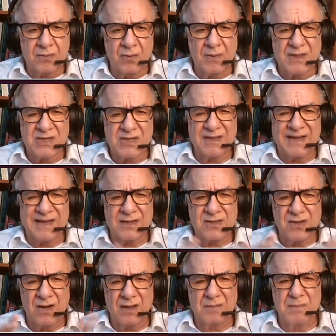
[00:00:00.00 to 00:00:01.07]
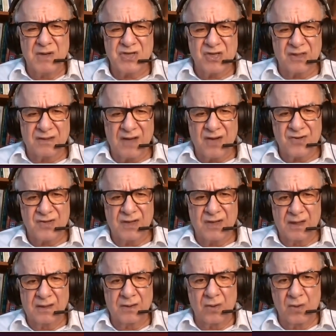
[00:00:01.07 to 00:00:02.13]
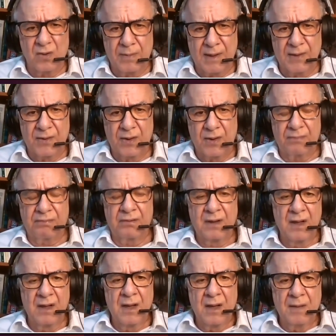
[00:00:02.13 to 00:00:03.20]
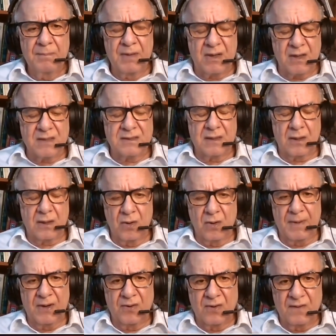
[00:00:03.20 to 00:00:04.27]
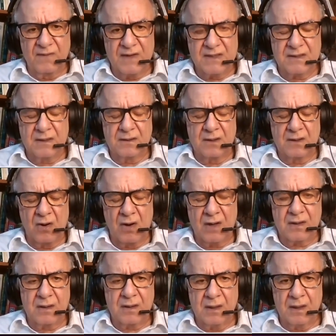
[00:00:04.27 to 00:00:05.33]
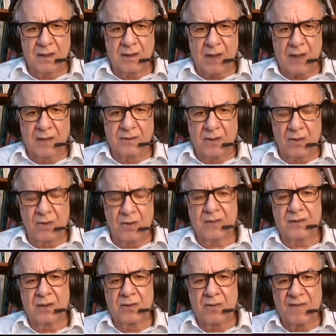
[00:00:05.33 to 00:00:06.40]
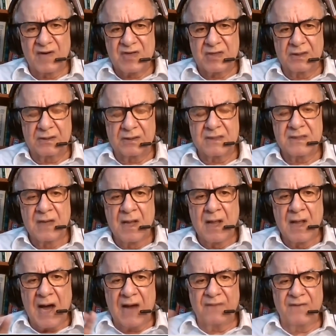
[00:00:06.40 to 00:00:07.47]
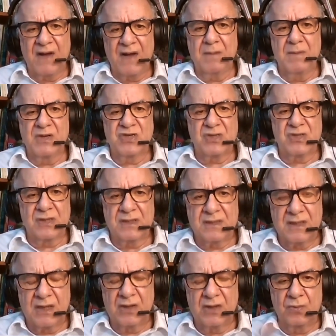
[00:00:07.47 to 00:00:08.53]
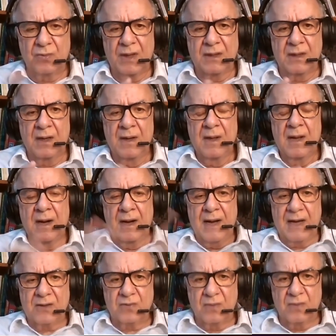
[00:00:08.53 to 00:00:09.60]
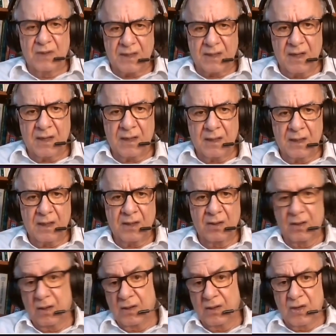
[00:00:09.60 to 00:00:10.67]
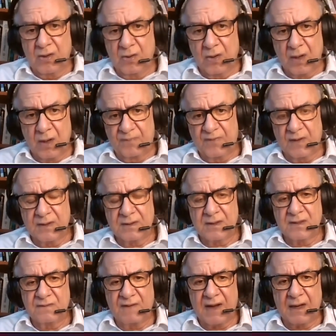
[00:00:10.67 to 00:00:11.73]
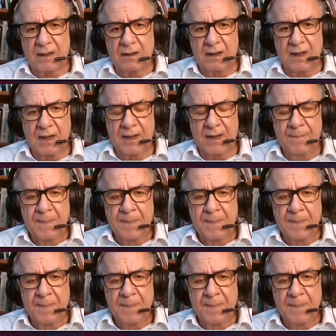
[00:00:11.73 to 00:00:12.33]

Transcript: to which there is not much attention in the global north, because the global university, the north in, in the north universities are very much concerned with networking, uh, you know, in Europe, for instance, is very clear.